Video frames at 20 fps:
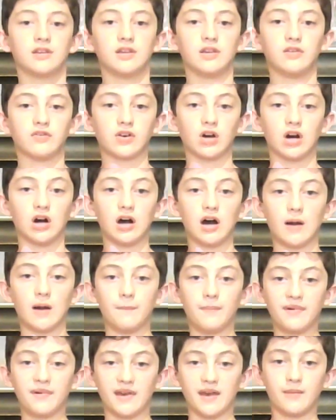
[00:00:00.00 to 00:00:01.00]
you've got
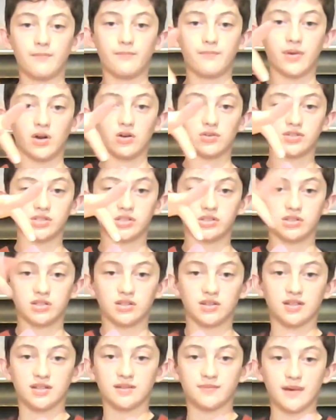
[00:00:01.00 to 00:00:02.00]
a bit built
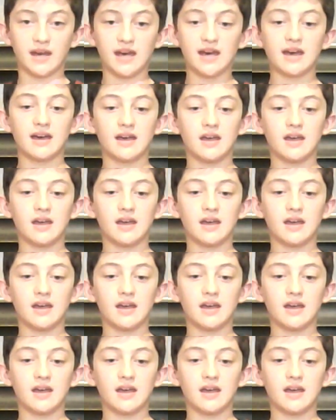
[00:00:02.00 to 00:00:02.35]
onto this bit.